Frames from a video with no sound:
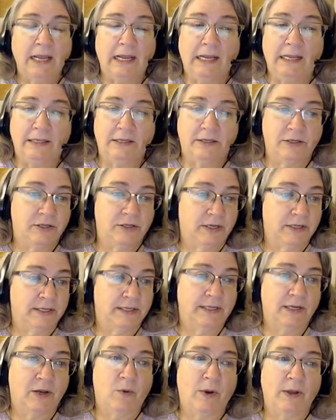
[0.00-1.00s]
It's just
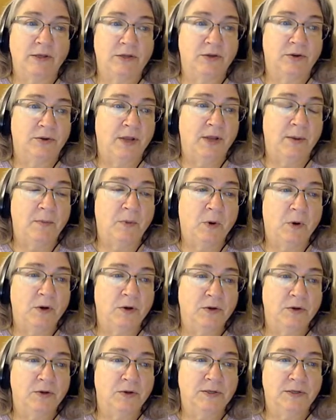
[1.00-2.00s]
sequential
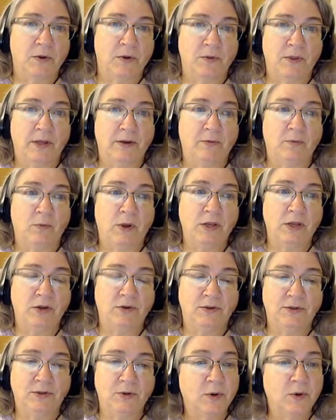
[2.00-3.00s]
numbers so that when you
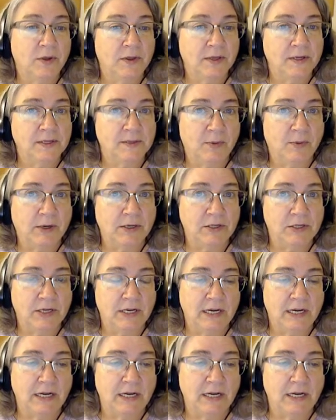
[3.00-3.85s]
sort this spreadsheet,